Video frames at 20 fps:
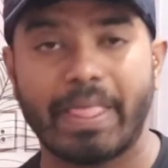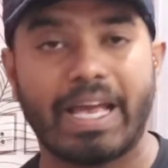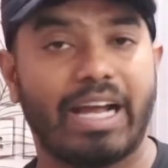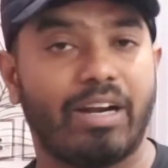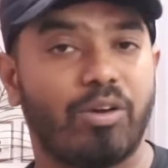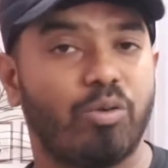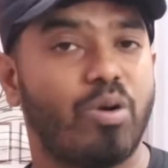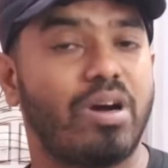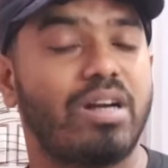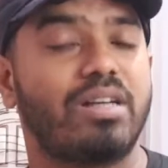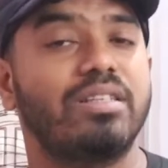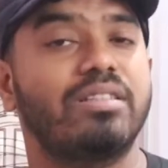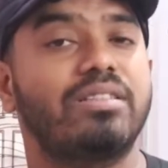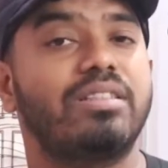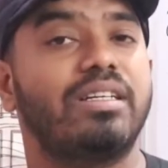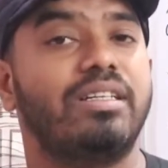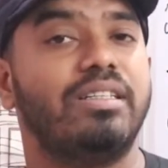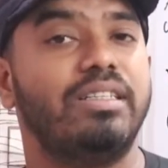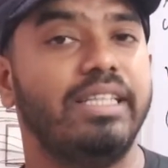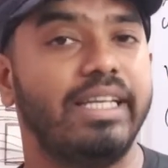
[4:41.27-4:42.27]
And what is
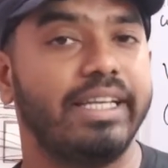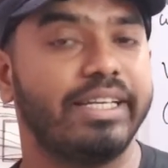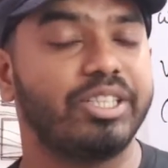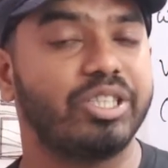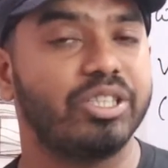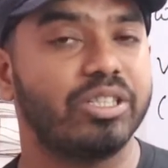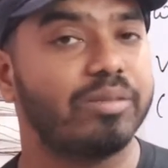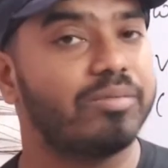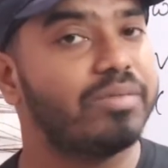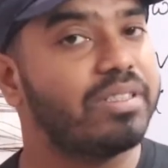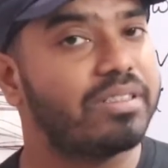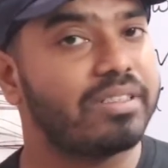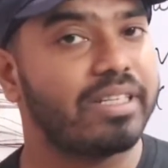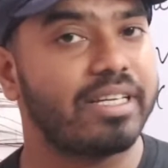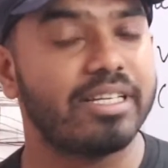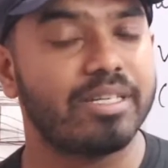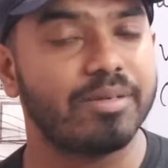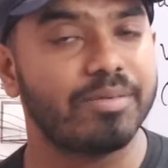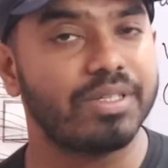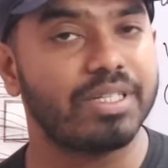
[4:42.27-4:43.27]
the direction of the
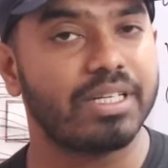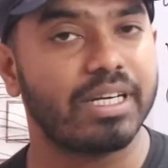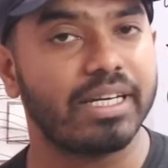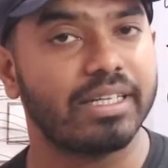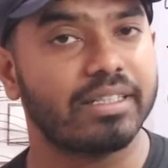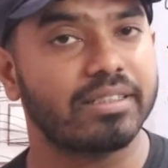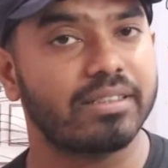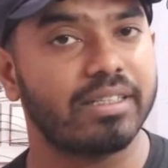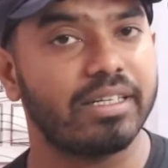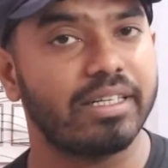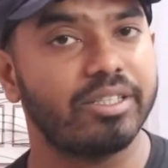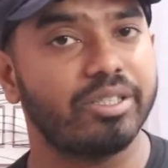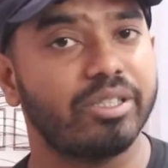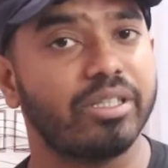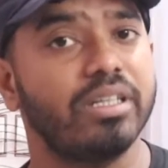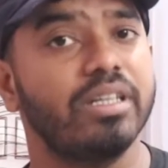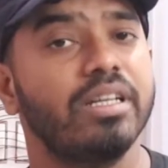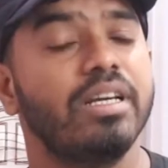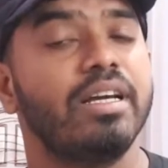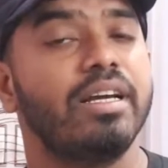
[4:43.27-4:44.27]
centripetal
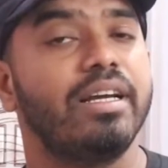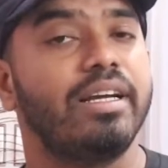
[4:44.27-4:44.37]
acceleration?